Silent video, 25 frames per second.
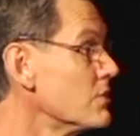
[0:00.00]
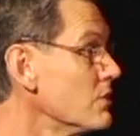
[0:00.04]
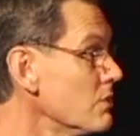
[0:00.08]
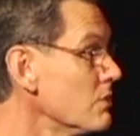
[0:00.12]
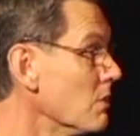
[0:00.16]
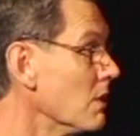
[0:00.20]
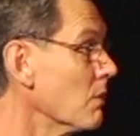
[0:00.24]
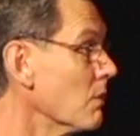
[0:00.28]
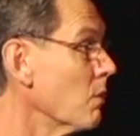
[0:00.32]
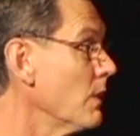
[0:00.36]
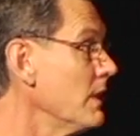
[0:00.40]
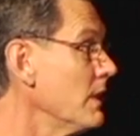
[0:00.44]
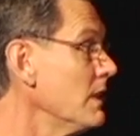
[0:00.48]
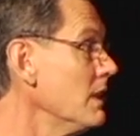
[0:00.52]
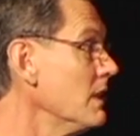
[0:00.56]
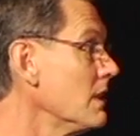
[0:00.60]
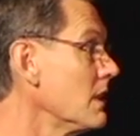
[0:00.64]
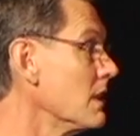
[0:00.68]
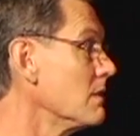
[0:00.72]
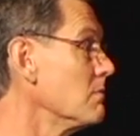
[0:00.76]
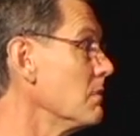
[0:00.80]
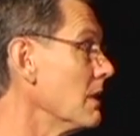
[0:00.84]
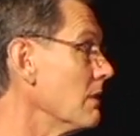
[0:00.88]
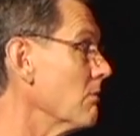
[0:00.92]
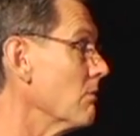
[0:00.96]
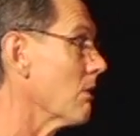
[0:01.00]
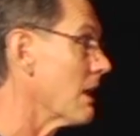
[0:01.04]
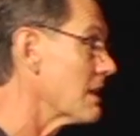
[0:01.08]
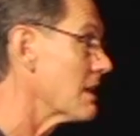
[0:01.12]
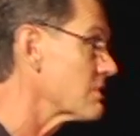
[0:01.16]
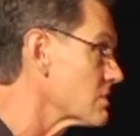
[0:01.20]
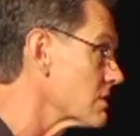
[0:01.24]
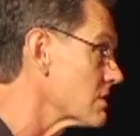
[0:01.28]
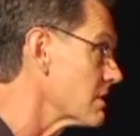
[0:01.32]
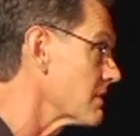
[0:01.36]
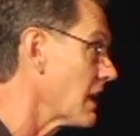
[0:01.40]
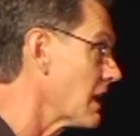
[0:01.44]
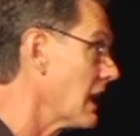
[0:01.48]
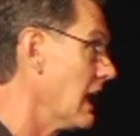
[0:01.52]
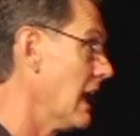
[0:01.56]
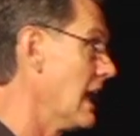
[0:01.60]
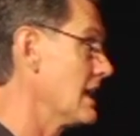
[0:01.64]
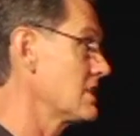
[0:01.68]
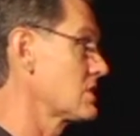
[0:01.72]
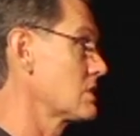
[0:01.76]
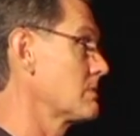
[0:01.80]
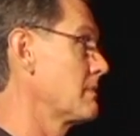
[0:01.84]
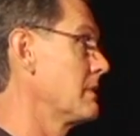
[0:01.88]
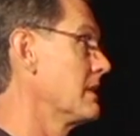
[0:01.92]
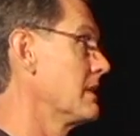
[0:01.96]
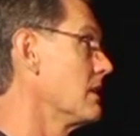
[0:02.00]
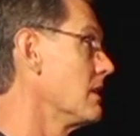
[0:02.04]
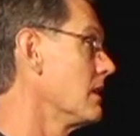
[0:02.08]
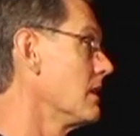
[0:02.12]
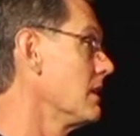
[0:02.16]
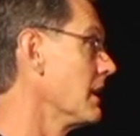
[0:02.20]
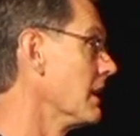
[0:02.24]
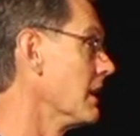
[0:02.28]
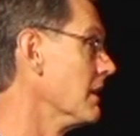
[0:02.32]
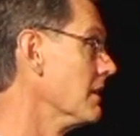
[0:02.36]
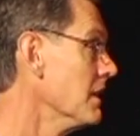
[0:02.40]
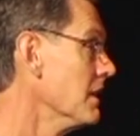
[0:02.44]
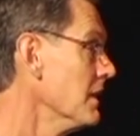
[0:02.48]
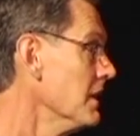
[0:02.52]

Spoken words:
2 a week and be rushed to the hospital,